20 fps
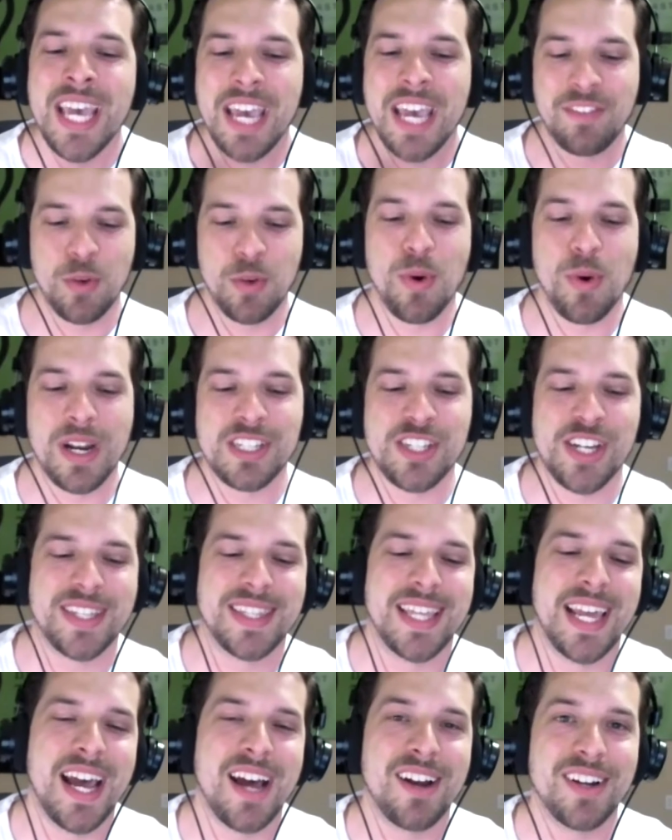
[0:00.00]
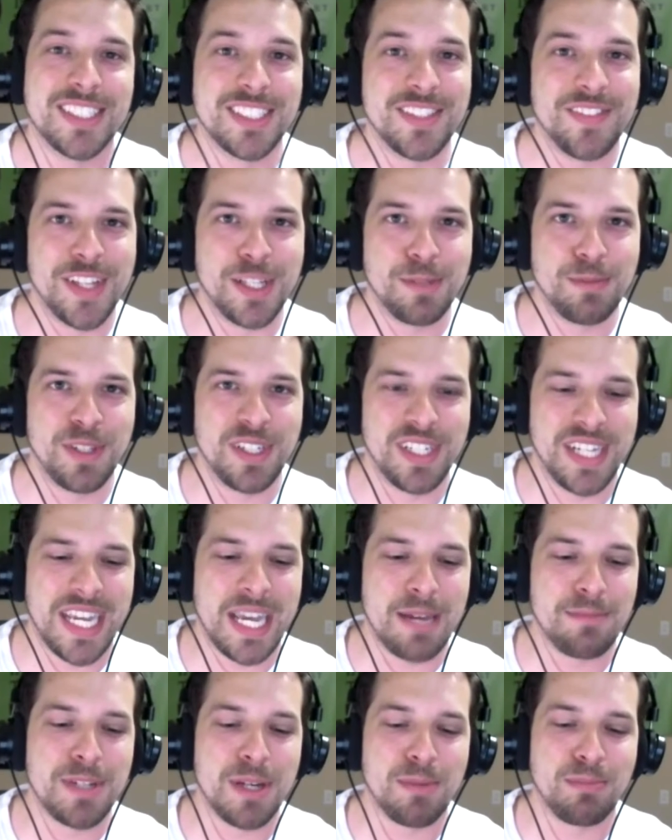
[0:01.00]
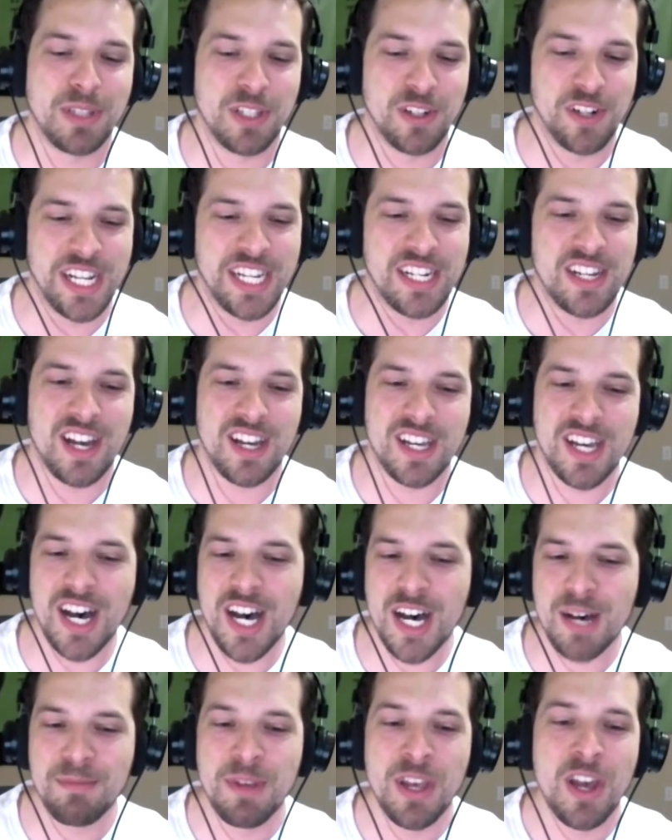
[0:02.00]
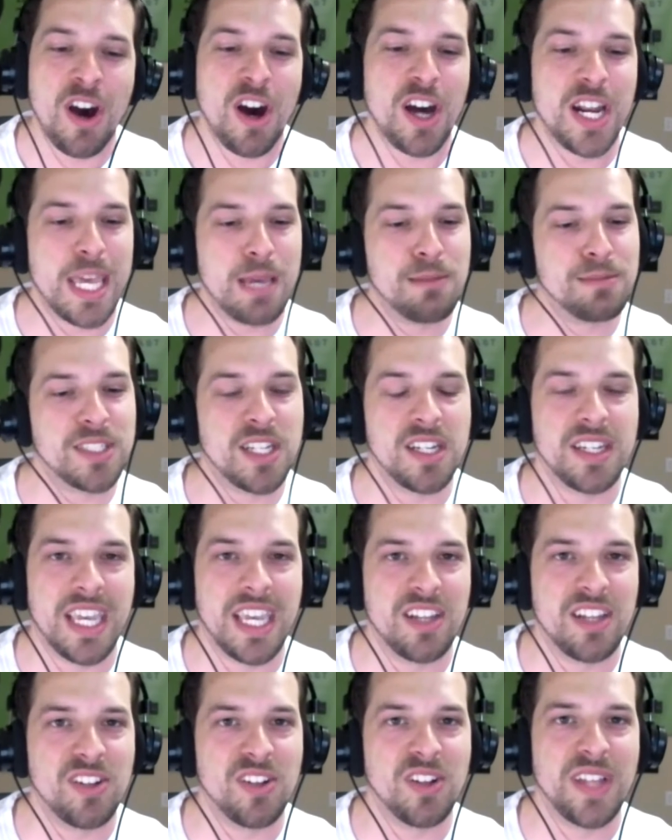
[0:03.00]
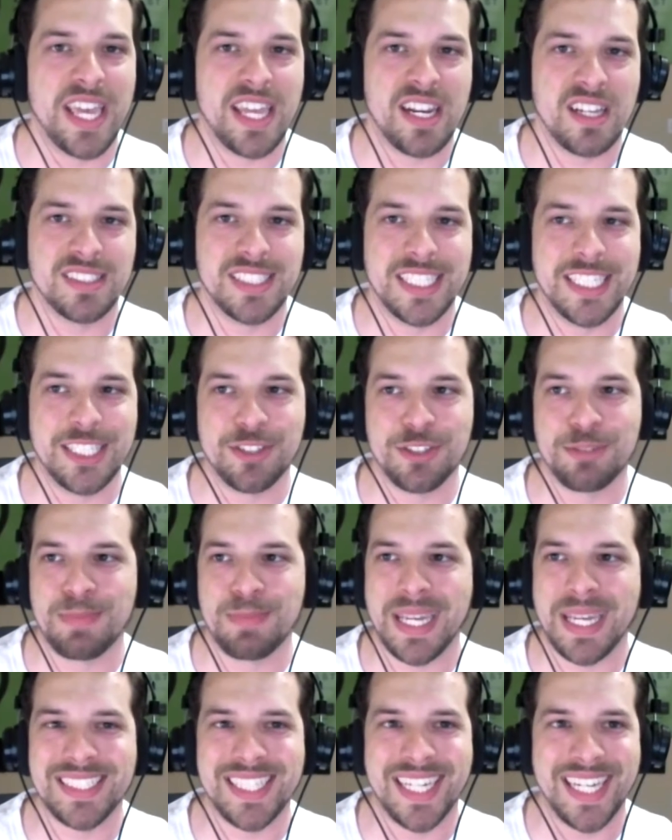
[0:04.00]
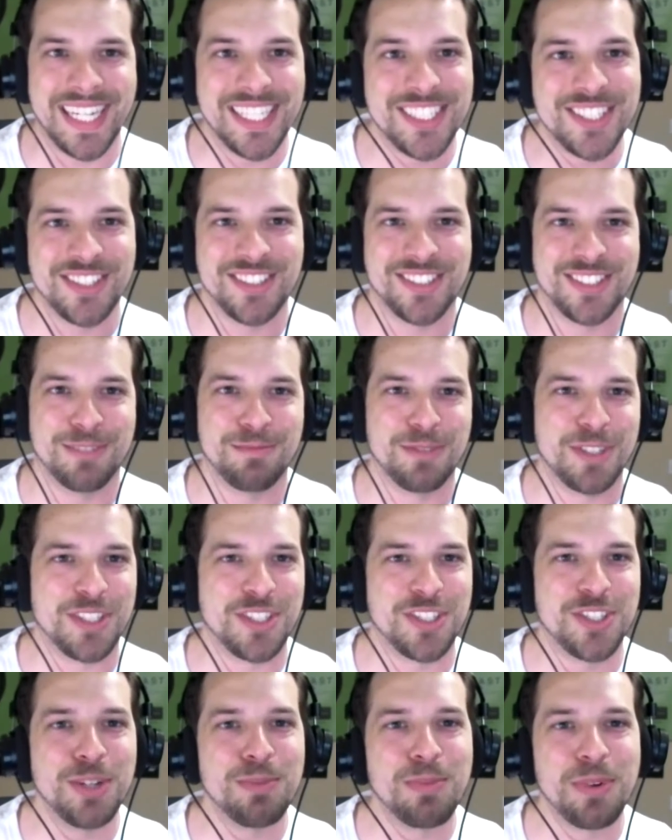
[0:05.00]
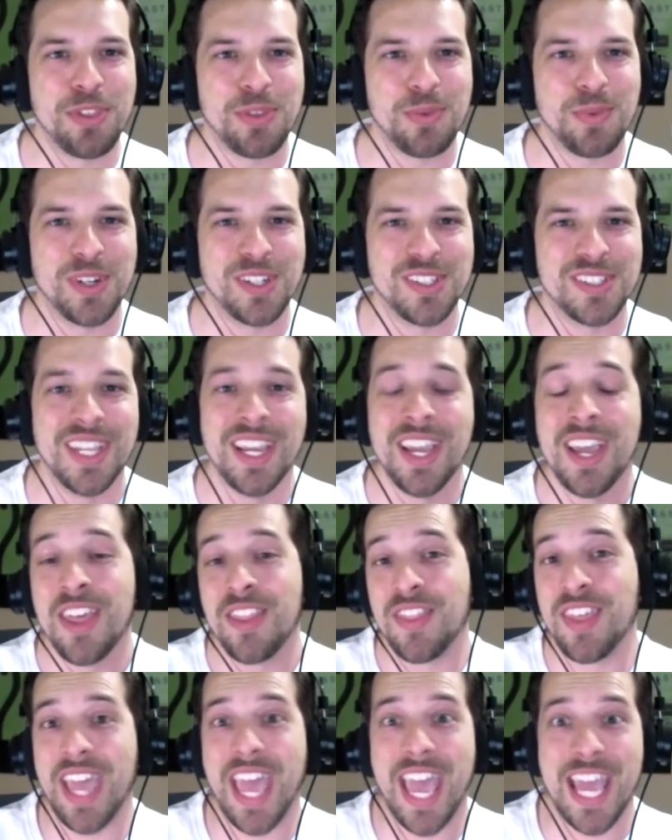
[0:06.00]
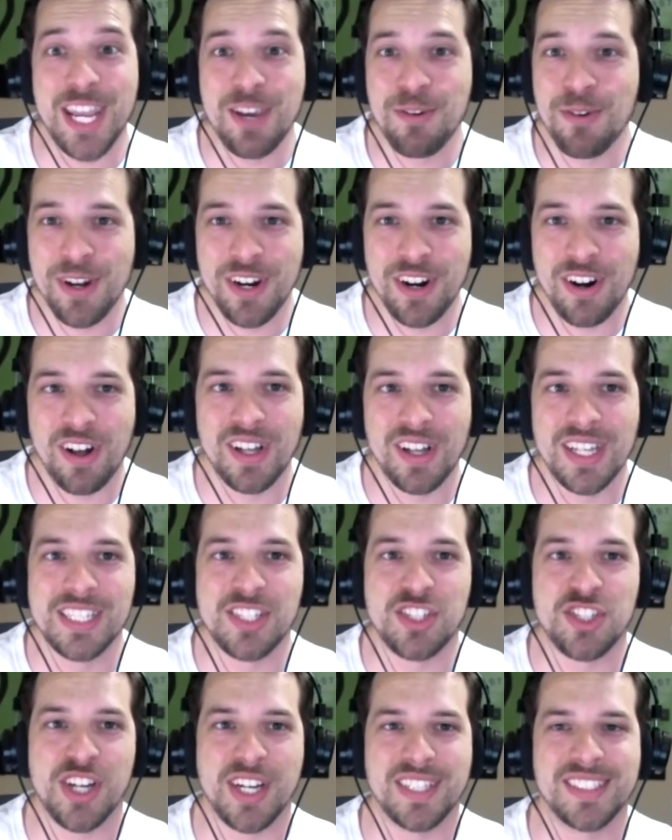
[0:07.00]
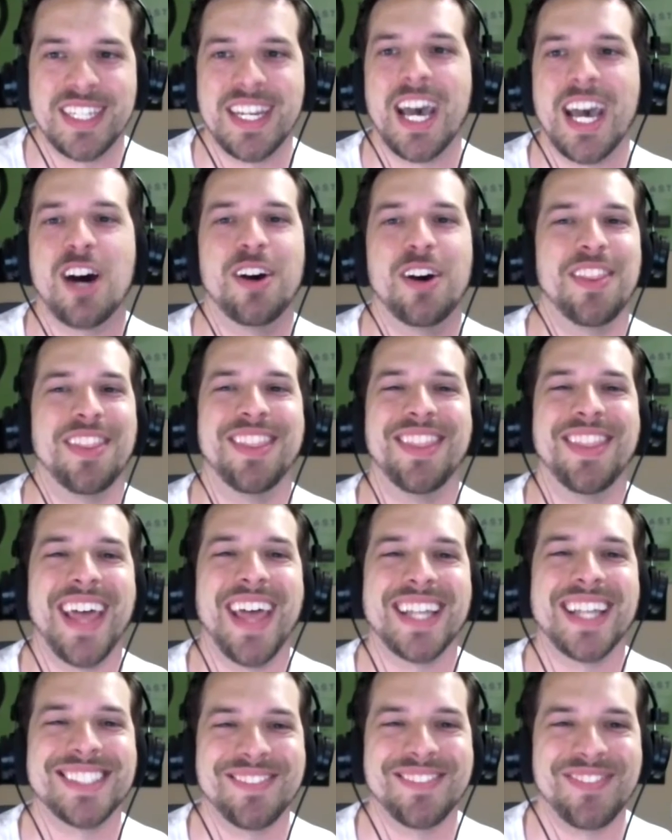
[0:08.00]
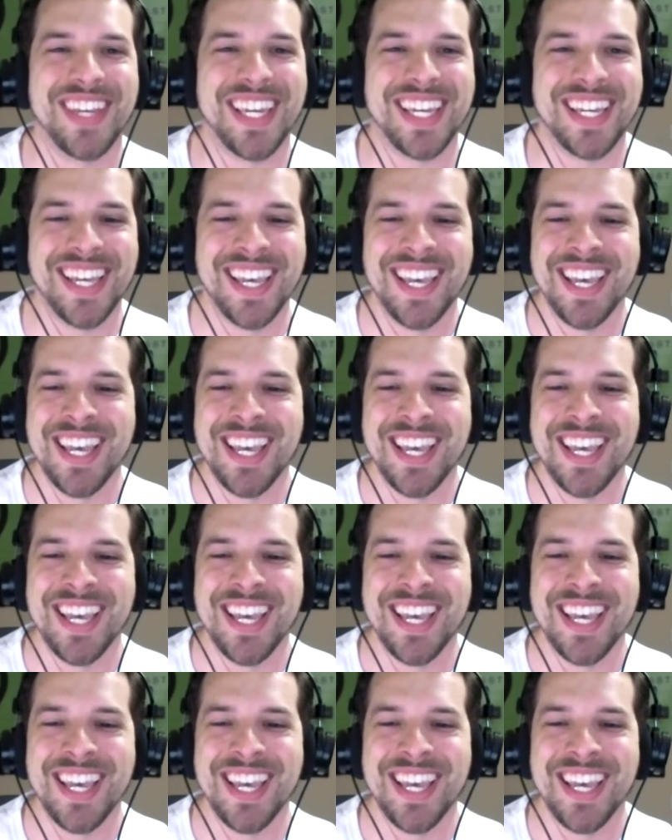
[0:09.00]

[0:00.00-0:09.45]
If you want to check that out, it's available at ampeduplearning.com, on Amazon Kindle, and on Teachers Pay Teachers. I'm just super thrilled that anyone at all has checked it out. And that's a big